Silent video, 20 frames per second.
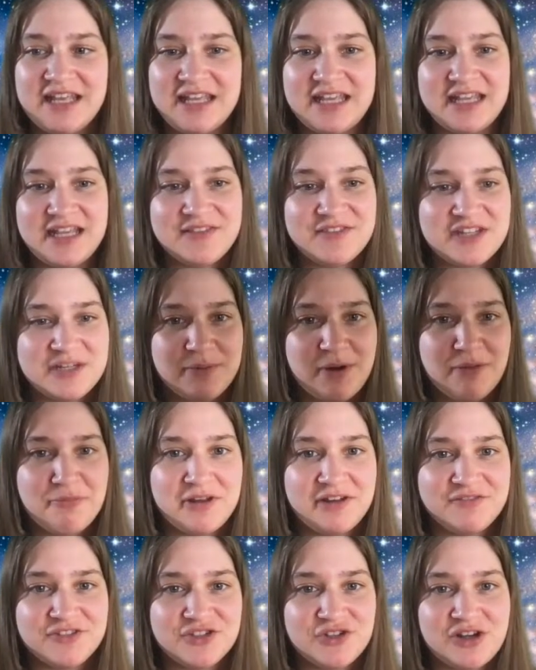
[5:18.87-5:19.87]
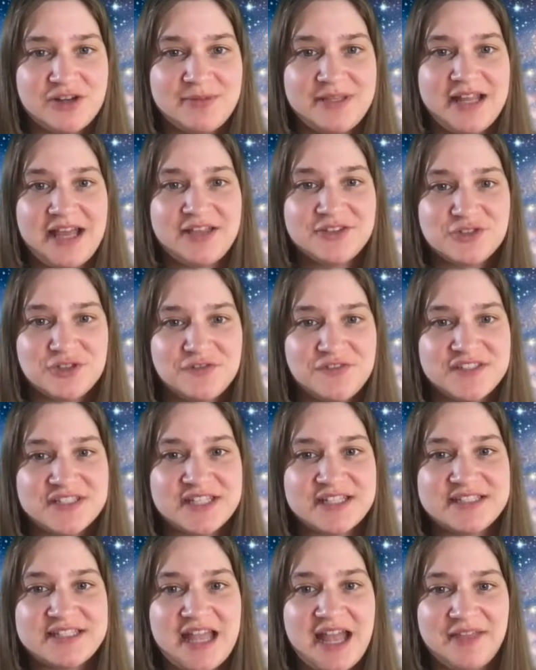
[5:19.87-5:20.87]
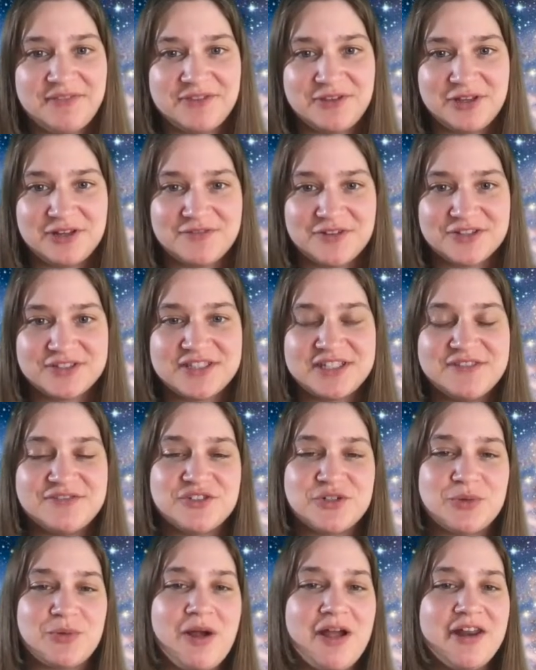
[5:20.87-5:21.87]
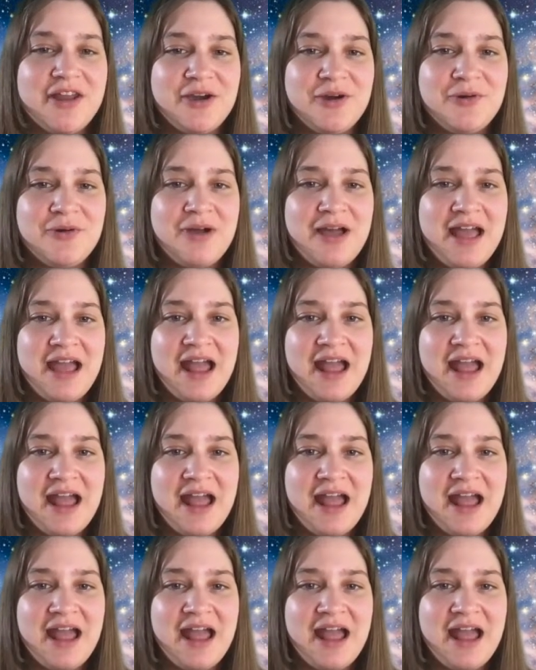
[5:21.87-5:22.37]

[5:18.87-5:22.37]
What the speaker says: in the Department of Astronomy and Astrophysics at the University of Toronto.